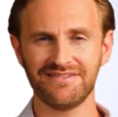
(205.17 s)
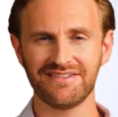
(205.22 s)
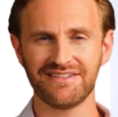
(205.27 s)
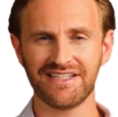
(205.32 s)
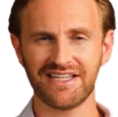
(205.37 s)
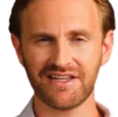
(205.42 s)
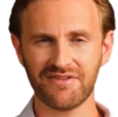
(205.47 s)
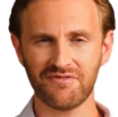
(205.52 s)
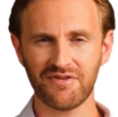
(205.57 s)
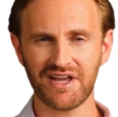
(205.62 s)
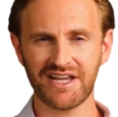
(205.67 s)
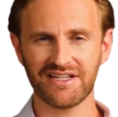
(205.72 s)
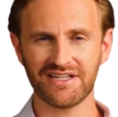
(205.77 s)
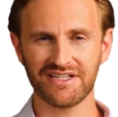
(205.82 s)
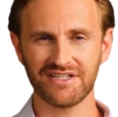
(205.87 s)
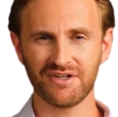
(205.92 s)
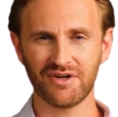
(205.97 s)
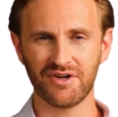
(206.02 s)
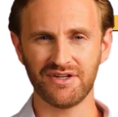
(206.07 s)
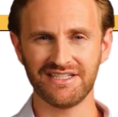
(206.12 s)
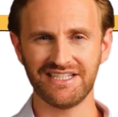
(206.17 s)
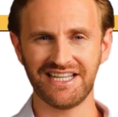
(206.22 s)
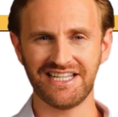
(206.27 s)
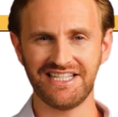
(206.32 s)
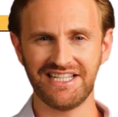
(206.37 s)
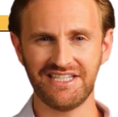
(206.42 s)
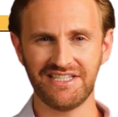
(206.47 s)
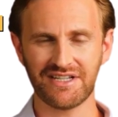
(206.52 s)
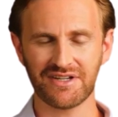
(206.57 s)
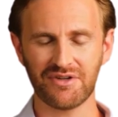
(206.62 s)
If Raven Tools
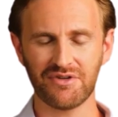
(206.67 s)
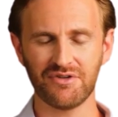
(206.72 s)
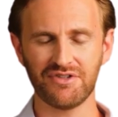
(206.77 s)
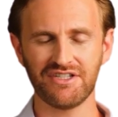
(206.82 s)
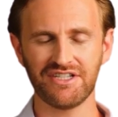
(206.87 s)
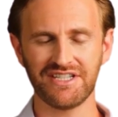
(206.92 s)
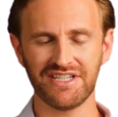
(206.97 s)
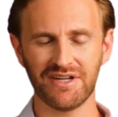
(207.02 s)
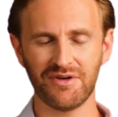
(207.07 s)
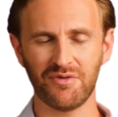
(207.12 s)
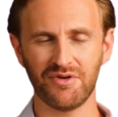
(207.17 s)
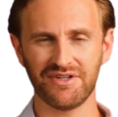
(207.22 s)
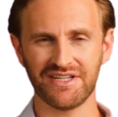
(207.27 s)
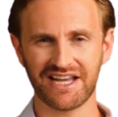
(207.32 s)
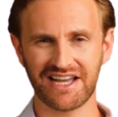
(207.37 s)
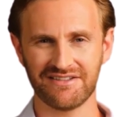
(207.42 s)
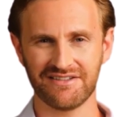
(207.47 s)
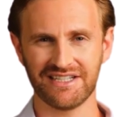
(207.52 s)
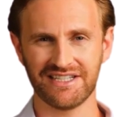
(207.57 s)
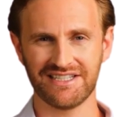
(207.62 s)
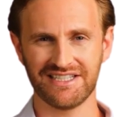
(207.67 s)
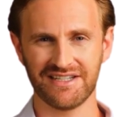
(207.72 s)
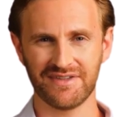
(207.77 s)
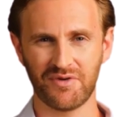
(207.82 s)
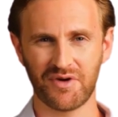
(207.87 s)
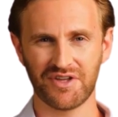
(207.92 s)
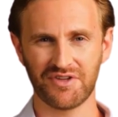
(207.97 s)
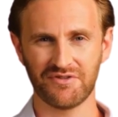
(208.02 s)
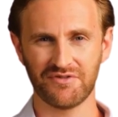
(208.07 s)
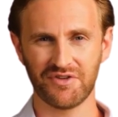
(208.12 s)
is a solution that will definitely
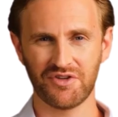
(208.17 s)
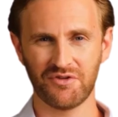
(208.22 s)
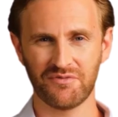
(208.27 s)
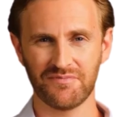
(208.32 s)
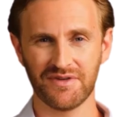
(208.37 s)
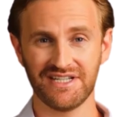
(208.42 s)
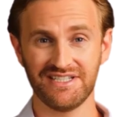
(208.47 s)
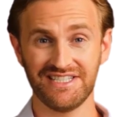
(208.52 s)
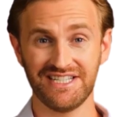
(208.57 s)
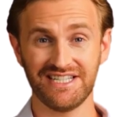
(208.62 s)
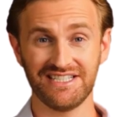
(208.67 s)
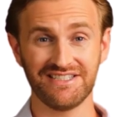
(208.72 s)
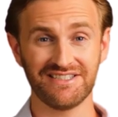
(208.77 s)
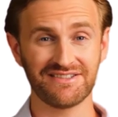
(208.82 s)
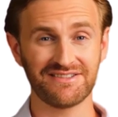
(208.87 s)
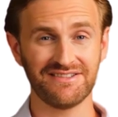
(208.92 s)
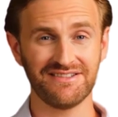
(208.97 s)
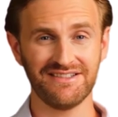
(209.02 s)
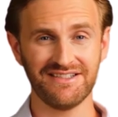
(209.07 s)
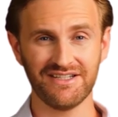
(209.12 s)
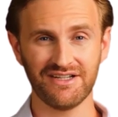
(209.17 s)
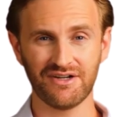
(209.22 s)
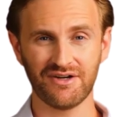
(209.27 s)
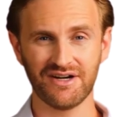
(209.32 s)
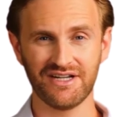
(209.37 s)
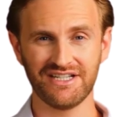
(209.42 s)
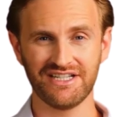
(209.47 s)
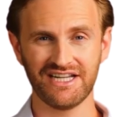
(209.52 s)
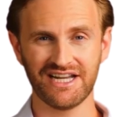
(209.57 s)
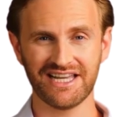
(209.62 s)
work for your business, you
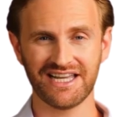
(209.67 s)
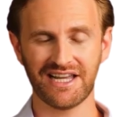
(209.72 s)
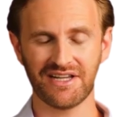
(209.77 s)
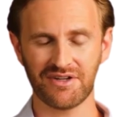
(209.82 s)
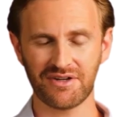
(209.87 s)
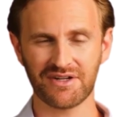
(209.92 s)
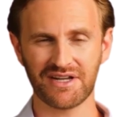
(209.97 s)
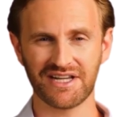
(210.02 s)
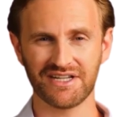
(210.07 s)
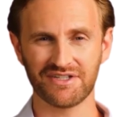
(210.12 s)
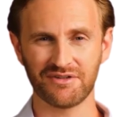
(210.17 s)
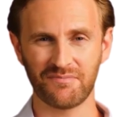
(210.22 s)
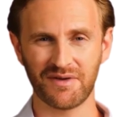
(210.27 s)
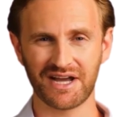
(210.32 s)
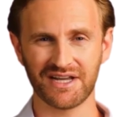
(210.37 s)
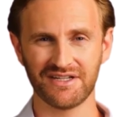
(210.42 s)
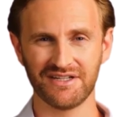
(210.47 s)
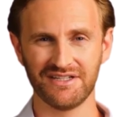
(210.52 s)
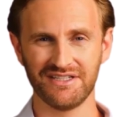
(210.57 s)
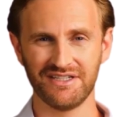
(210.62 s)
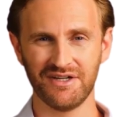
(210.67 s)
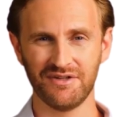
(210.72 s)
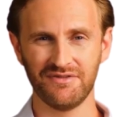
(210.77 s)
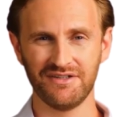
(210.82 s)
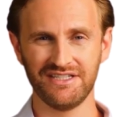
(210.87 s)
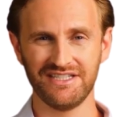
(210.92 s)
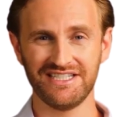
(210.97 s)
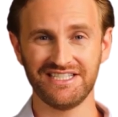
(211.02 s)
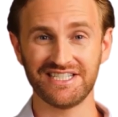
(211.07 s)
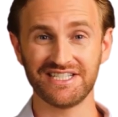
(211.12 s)
can check out a link to buy their
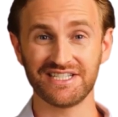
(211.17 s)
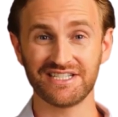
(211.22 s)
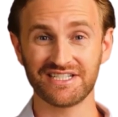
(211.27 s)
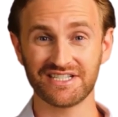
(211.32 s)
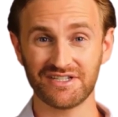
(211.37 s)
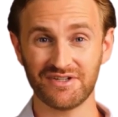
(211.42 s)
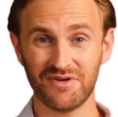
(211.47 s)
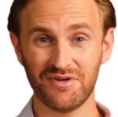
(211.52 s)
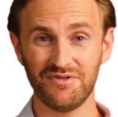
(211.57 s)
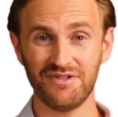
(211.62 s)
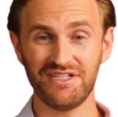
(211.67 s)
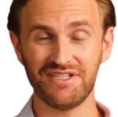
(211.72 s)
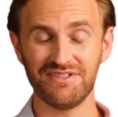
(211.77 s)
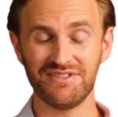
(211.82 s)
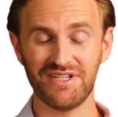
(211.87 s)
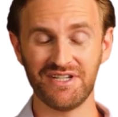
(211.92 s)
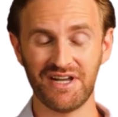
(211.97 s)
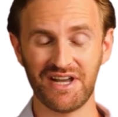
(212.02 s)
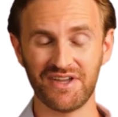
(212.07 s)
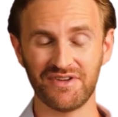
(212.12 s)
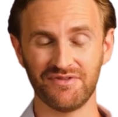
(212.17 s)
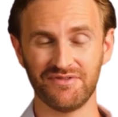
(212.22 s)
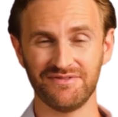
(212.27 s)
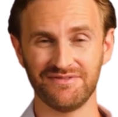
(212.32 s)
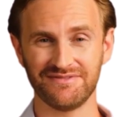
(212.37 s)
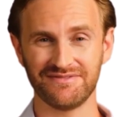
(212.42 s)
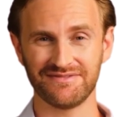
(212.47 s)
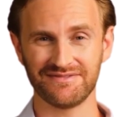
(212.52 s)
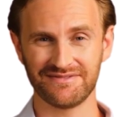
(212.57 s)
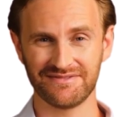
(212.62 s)
services in the description below.
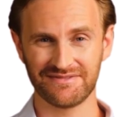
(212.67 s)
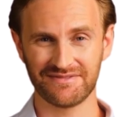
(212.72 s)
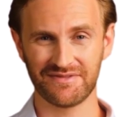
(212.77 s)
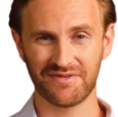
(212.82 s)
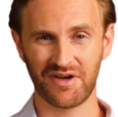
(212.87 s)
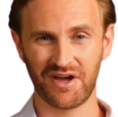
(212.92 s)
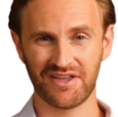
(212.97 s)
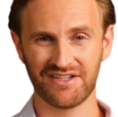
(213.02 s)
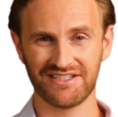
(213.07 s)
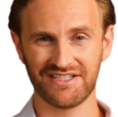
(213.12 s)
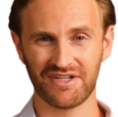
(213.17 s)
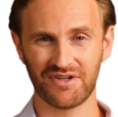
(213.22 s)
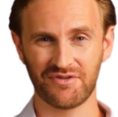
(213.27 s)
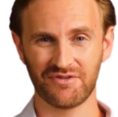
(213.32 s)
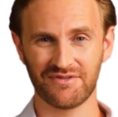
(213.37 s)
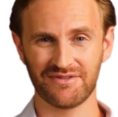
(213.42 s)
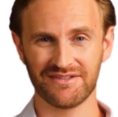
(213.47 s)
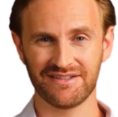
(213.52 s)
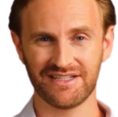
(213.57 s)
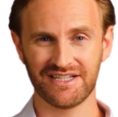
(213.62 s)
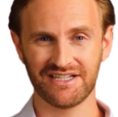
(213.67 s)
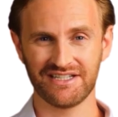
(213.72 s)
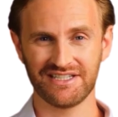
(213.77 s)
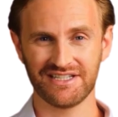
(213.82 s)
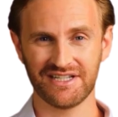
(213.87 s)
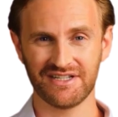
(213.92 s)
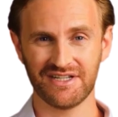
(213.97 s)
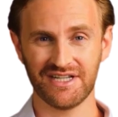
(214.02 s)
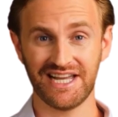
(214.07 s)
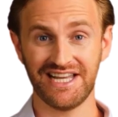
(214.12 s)
Also,
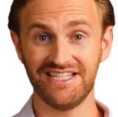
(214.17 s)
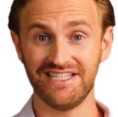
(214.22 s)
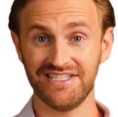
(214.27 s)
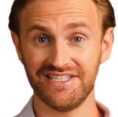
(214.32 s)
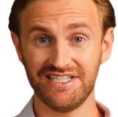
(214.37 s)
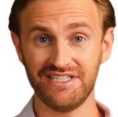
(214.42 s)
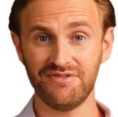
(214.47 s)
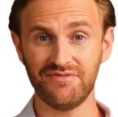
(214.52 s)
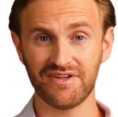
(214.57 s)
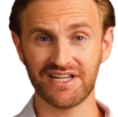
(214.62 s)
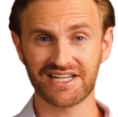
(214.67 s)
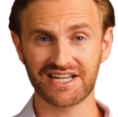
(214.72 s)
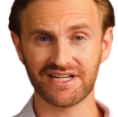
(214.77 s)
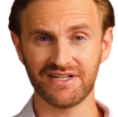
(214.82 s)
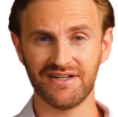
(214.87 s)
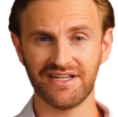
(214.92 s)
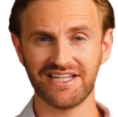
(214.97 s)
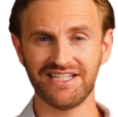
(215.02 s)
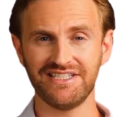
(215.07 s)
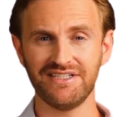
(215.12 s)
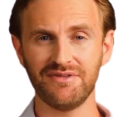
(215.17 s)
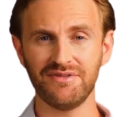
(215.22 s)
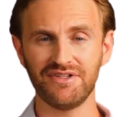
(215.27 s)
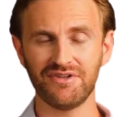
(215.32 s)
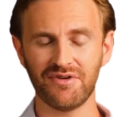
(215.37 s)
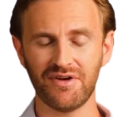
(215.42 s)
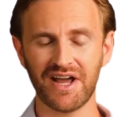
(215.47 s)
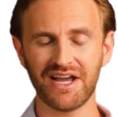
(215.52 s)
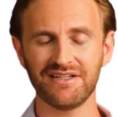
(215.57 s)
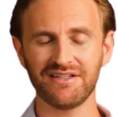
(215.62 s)
consider liking this video and
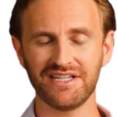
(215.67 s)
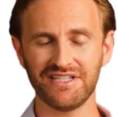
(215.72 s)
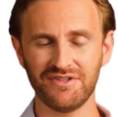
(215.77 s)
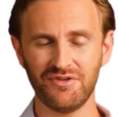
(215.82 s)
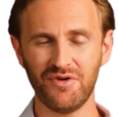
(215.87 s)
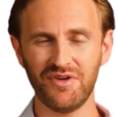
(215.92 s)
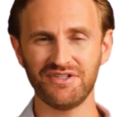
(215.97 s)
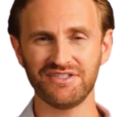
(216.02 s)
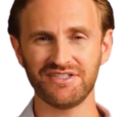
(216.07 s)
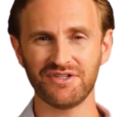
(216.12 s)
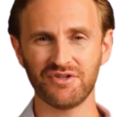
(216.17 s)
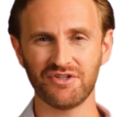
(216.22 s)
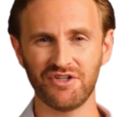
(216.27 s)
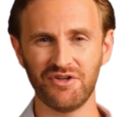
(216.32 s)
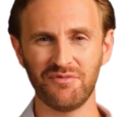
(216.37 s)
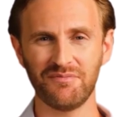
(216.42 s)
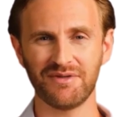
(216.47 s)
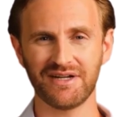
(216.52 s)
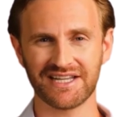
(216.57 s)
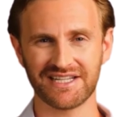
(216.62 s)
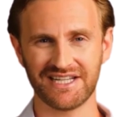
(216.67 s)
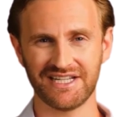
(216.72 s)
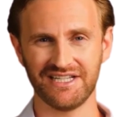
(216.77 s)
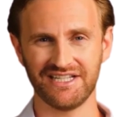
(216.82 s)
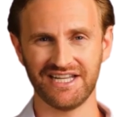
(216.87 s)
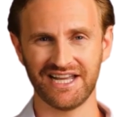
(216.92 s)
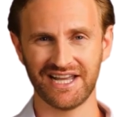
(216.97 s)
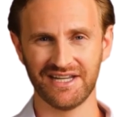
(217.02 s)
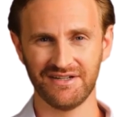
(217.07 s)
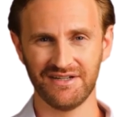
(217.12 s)
subscribing to our social media
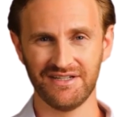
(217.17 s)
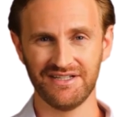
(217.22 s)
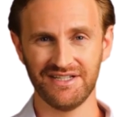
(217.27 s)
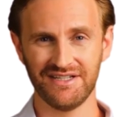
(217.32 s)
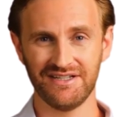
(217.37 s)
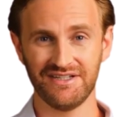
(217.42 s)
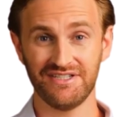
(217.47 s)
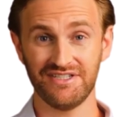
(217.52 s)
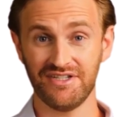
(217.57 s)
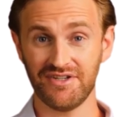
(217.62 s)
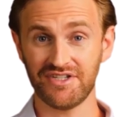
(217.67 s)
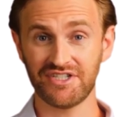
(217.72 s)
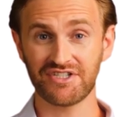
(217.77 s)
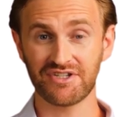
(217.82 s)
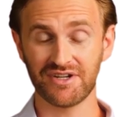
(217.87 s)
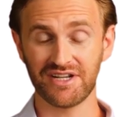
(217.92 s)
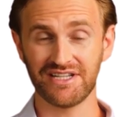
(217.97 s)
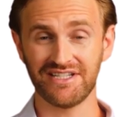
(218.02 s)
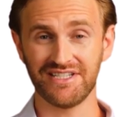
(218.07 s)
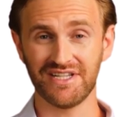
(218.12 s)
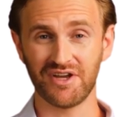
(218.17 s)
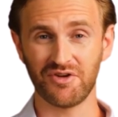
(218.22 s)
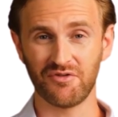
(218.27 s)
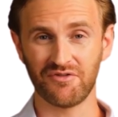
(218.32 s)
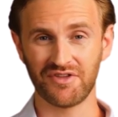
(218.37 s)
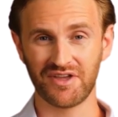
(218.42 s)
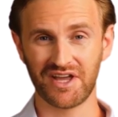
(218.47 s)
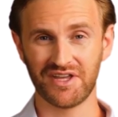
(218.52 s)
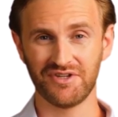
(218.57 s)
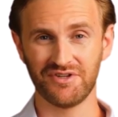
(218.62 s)
channels so that you can know
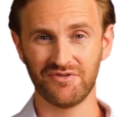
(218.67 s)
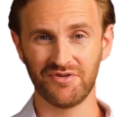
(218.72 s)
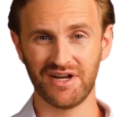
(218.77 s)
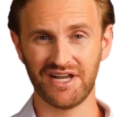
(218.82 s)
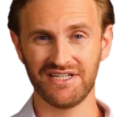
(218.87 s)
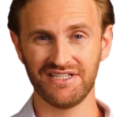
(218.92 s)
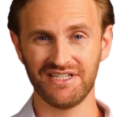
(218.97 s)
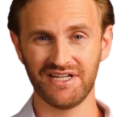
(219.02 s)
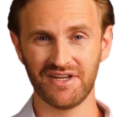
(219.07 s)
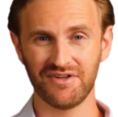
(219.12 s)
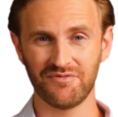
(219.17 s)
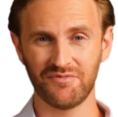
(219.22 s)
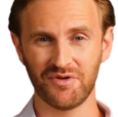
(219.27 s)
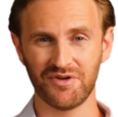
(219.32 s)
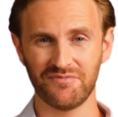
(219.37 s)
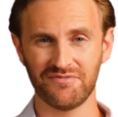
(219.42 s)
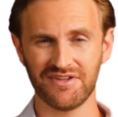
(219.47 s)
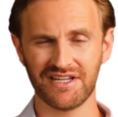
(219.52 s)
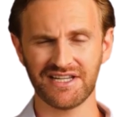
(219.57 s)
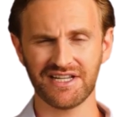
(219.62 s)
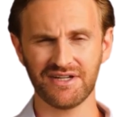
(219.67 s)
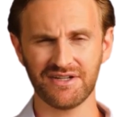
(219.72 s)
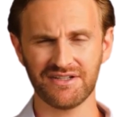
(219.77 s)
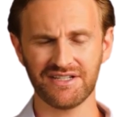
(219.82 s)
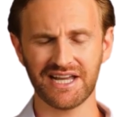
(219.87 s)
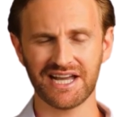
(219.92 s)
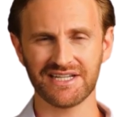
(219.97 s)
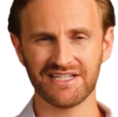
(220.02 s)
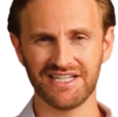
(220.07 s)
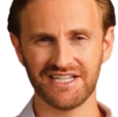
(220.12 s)
of other great software videos
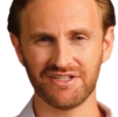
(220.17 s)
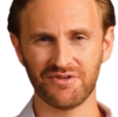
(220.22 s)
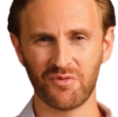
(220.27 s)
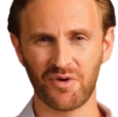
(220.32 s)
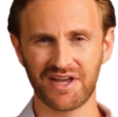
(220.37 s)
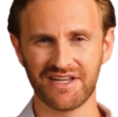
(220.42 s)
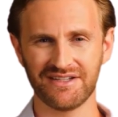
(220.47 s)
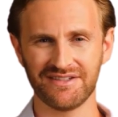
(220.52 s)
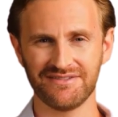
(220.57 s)
like this one.